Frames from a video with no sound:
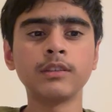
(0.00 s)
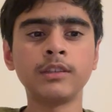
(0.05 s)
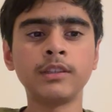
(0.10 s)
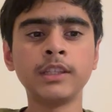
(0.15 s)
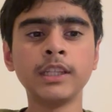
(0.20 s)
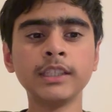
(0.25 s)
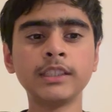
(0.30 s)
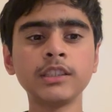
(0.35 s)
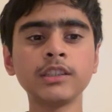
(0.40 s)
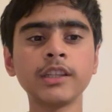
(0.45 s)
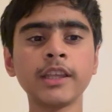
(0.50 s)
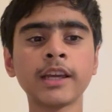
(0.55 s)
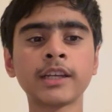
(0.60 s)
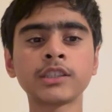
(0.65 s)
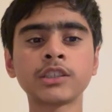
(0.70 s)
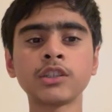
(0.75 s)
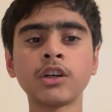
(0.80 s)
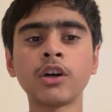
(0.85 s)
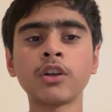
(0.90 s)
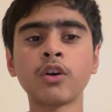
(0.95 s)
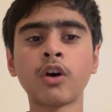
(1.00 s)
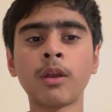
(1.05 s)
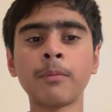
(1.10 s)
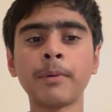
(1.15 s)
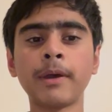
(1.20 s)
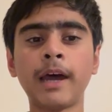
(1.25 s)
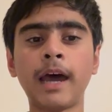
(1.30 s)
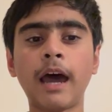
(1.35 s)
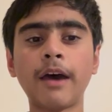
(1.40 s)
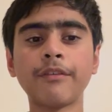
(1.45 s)
This is Ikshan on
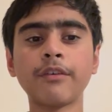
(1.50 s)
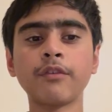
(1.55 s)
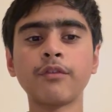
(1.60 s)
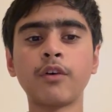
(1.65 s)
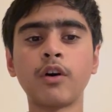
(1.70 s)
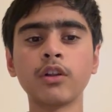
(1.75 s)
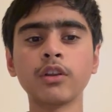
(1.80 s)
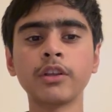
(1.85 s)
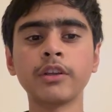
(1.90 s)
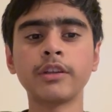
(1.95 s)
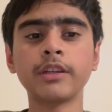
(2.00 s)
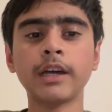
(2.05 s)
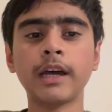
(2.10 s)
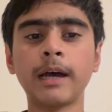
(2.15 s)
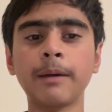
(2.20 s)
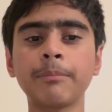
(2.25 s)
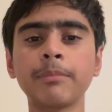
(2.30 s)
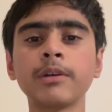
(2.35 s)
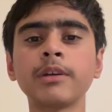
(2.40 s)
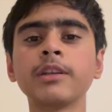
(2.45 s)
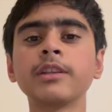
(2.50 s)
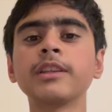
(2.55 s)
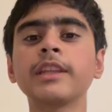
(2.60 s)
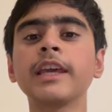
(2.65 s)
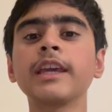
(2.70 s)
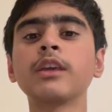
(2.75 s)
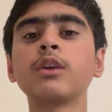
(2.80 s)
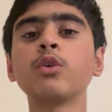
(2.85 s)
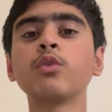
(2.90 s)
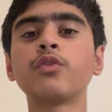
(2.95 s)
behalf of Voluntapp.
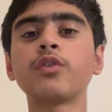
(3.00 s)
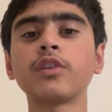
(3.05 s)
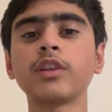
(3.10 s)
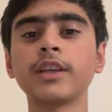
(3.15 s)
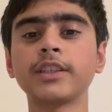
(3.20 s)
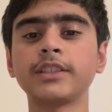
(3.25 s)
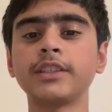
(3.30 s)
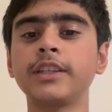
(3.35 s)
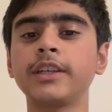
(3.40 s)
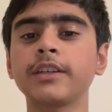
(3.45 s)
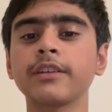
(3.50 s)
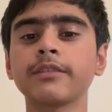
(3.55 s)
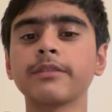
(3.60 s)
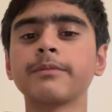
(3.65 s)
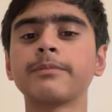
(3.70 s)
Thank you for listening.